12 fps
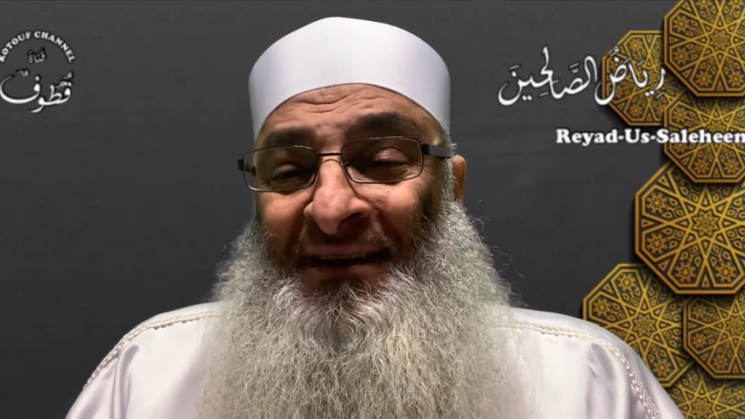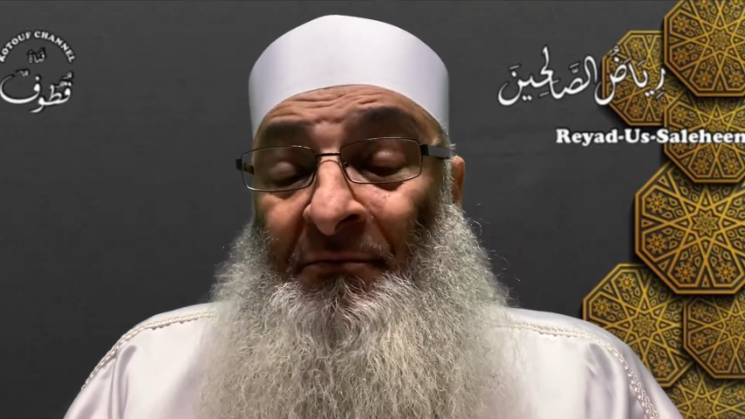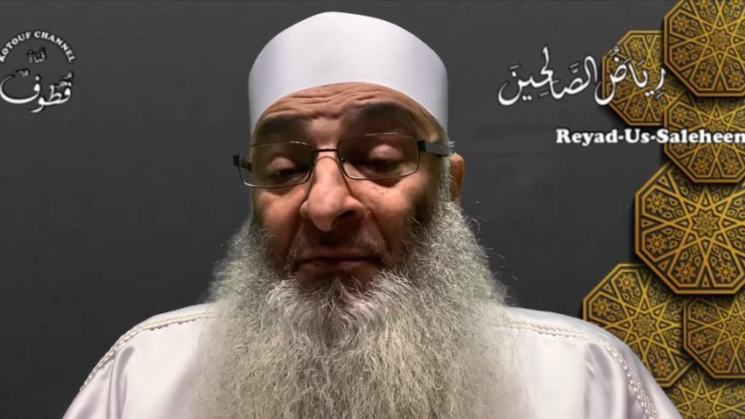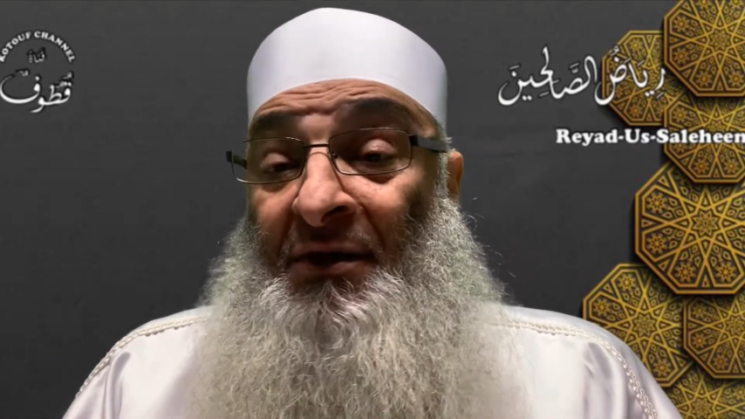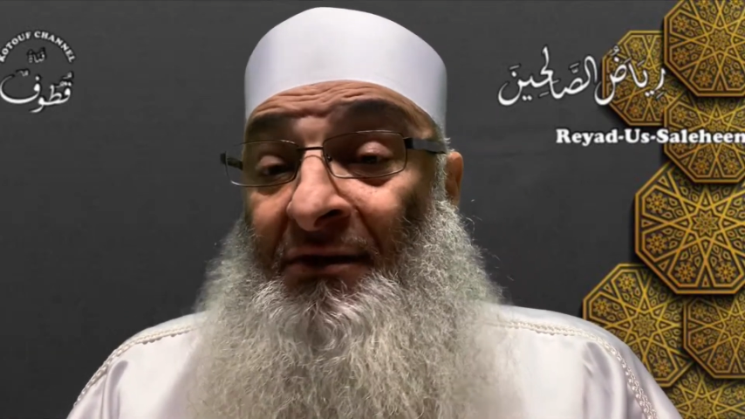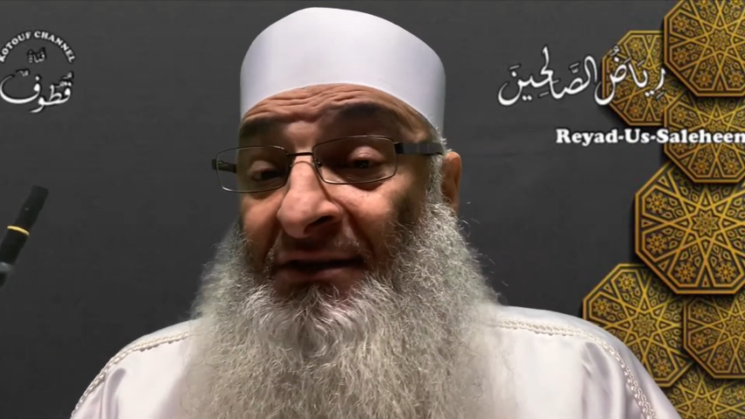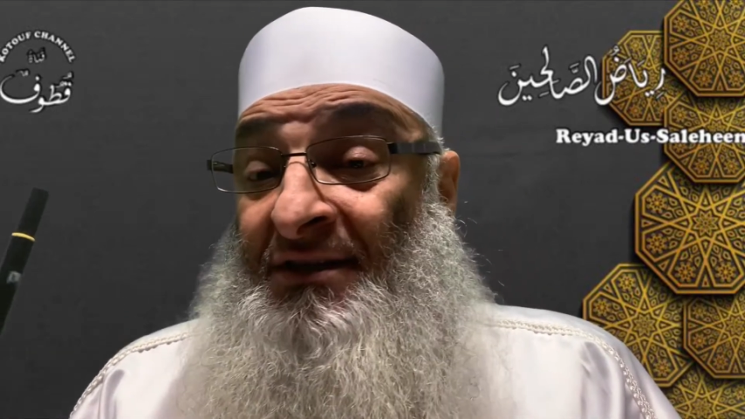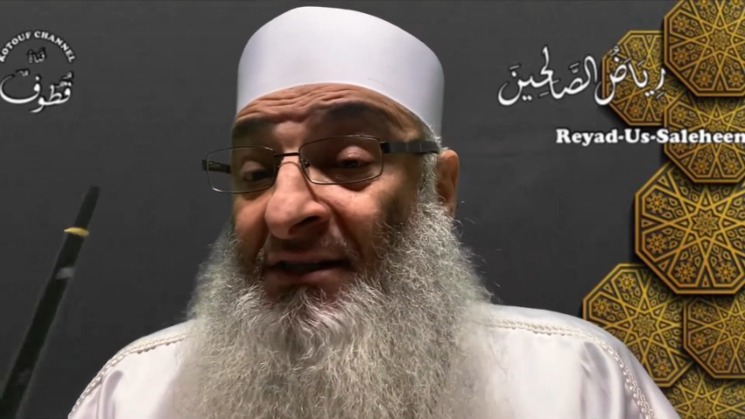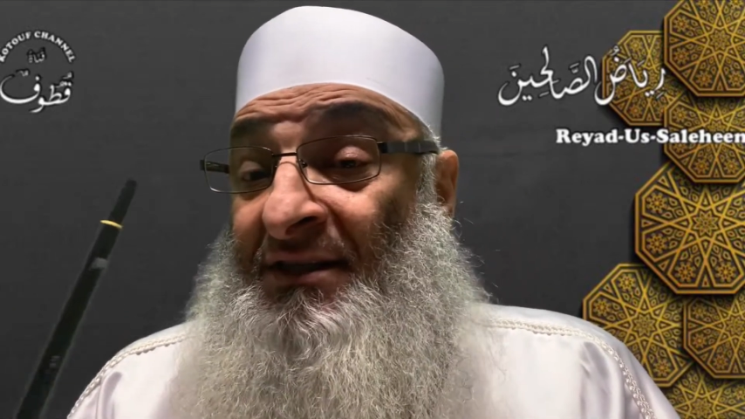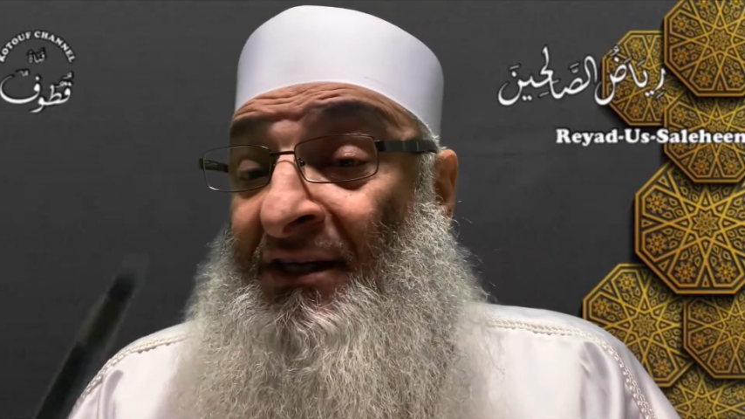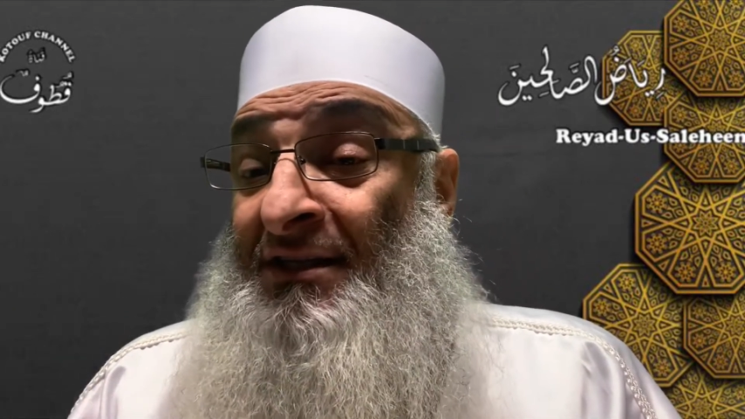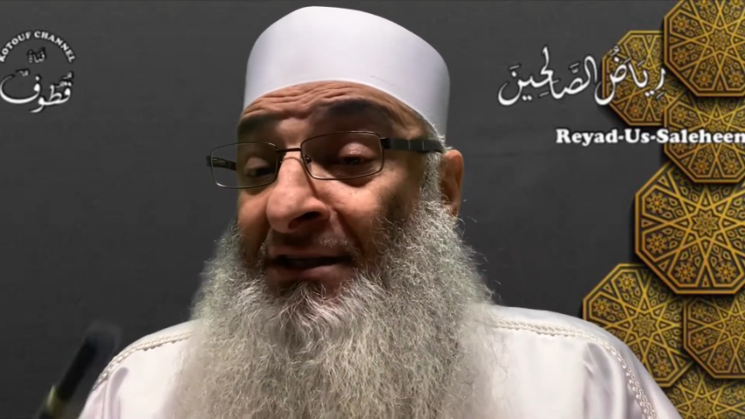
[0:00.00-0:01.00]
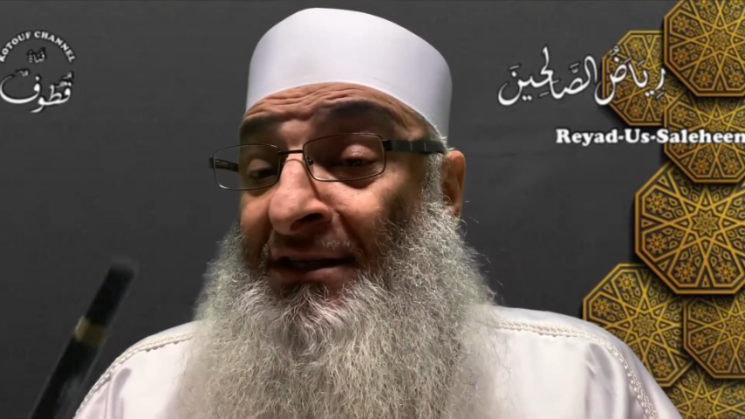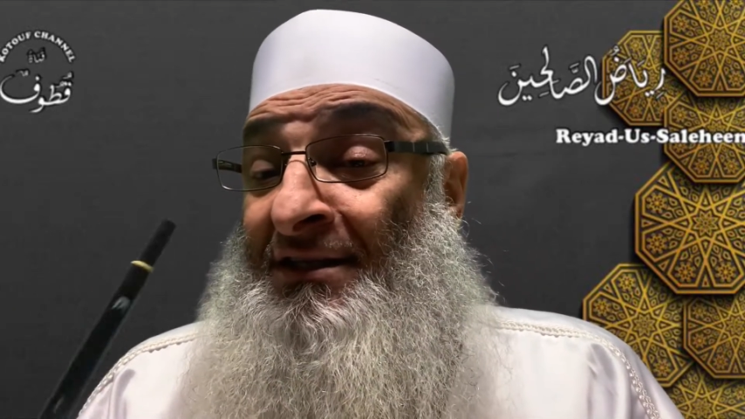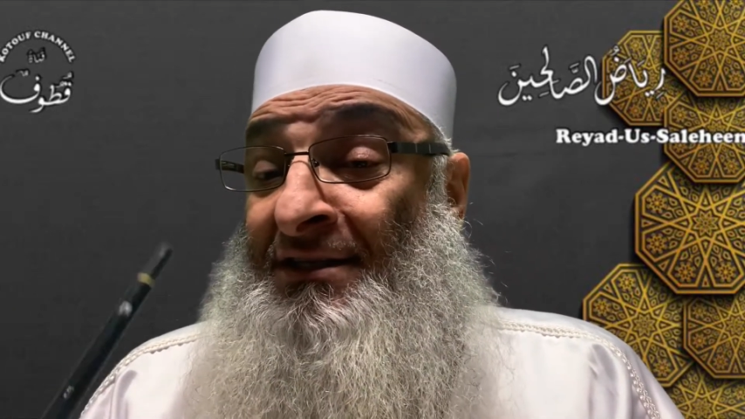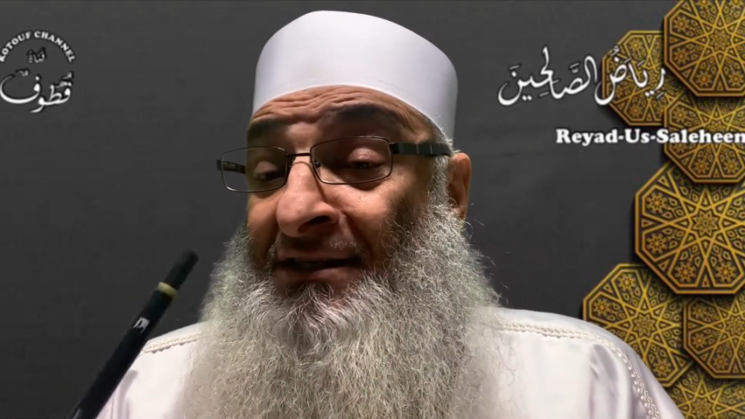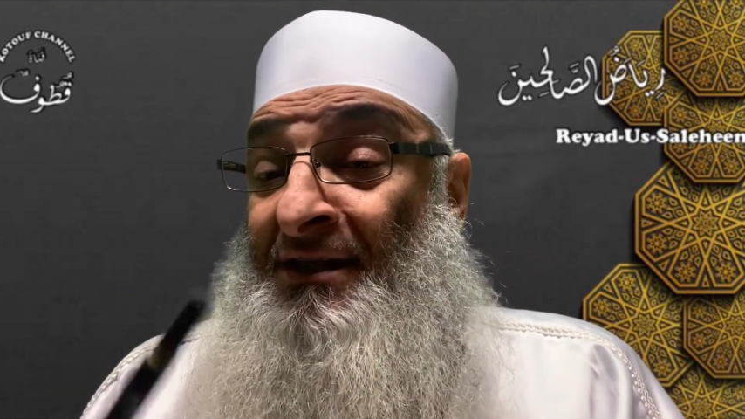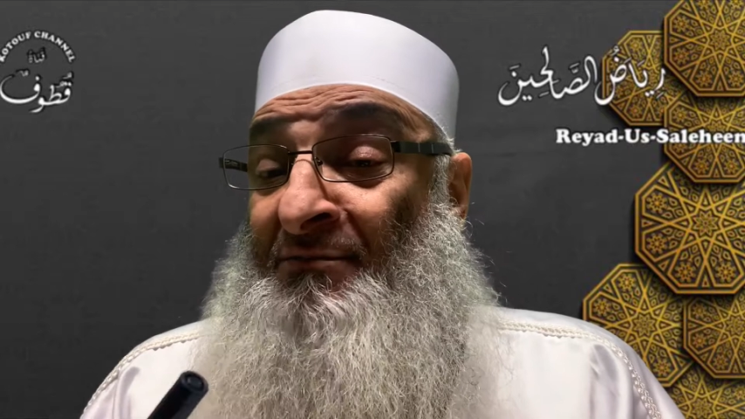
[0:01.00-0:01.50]
because this is
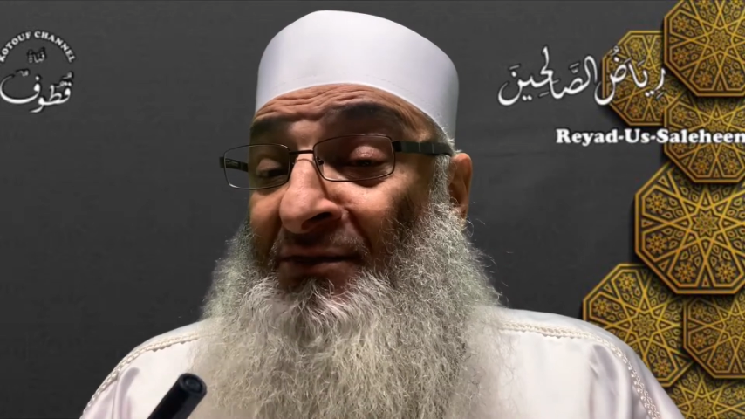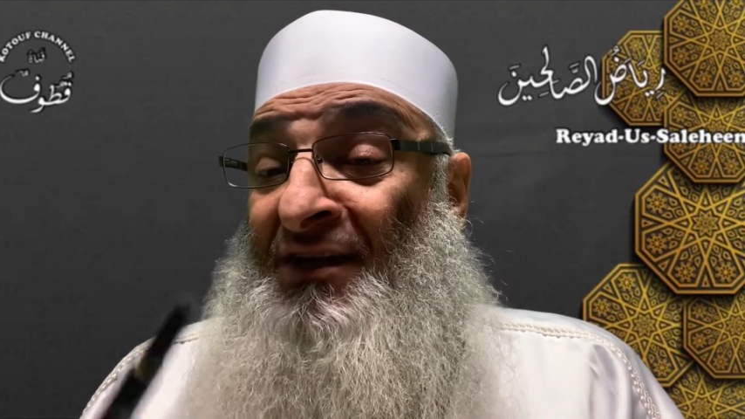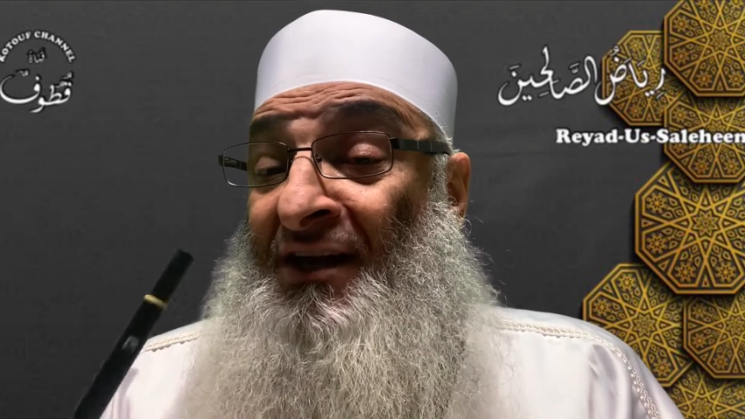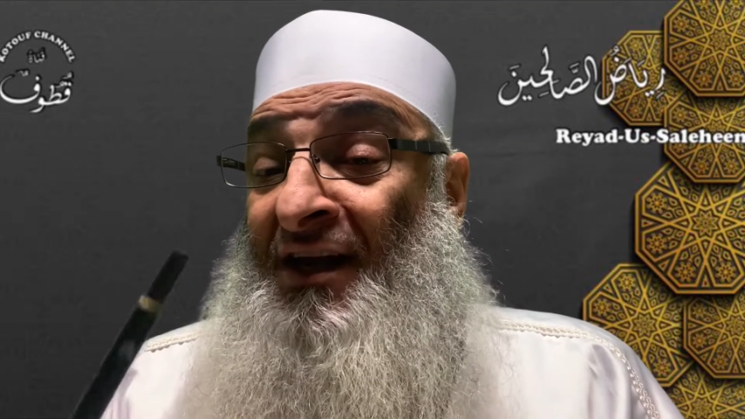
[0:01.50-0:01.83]
something